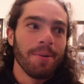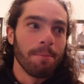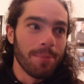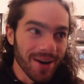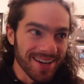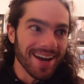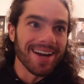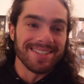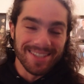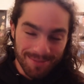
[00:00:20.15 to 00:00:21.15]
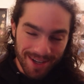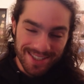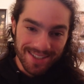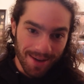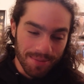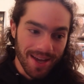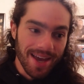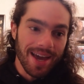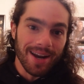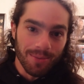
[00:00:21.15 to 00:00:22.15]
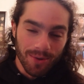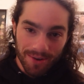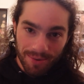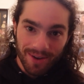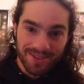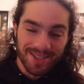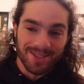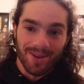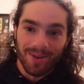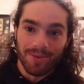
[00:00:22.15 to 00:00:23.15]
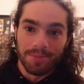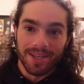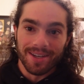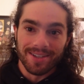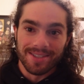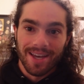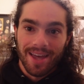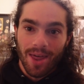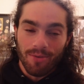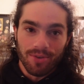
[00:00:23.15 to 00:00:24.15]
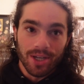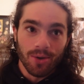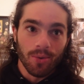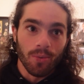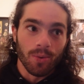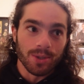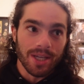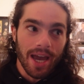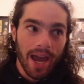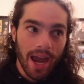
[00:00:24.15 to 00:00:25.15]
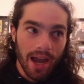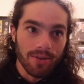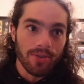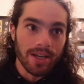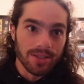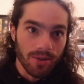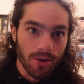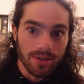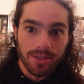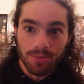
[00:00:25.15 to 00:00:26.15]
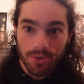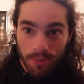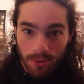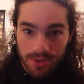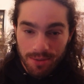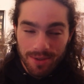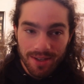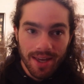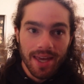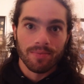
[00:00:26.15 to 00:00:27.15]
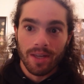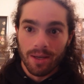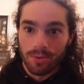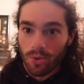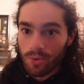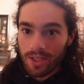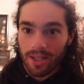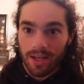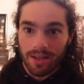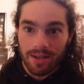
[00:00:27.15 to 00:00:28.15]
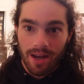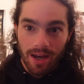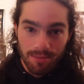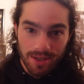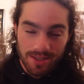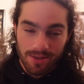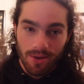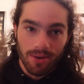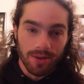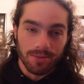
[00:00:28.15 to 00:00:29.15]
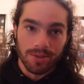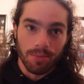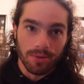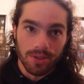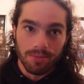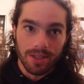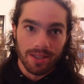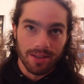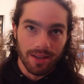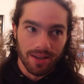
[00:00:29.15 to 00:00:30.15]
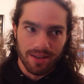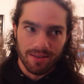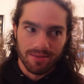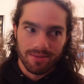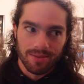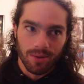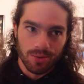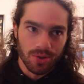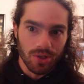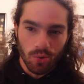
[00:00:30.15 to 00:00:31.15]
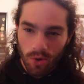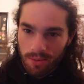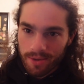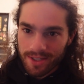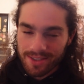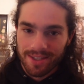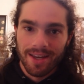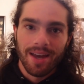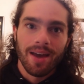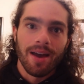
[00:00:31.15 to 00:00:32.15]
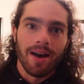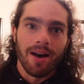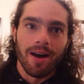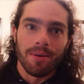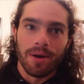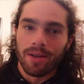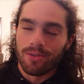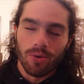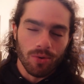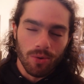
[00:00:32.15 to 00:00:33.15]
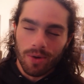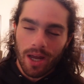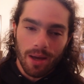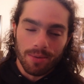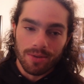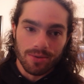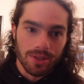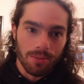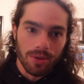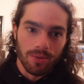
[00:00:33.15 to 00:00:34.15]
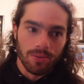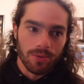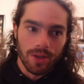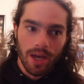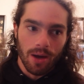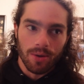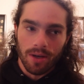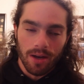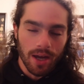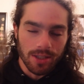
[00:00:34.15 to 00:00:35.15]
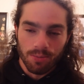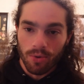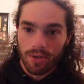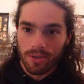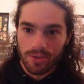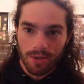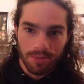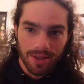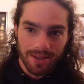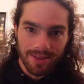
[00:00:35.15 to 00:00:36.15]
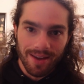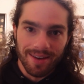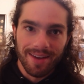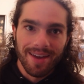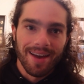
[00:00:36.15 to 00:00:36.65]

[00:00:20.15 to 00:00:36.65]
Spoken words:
But I did mess up, and I want to apologize to all of you because that video was half as long as it was supposed to be. It was only like 9 minutes long, and it was supposed to be like closer to 20 minutes. I don't know what happened. It was something with how it got exported or something like that.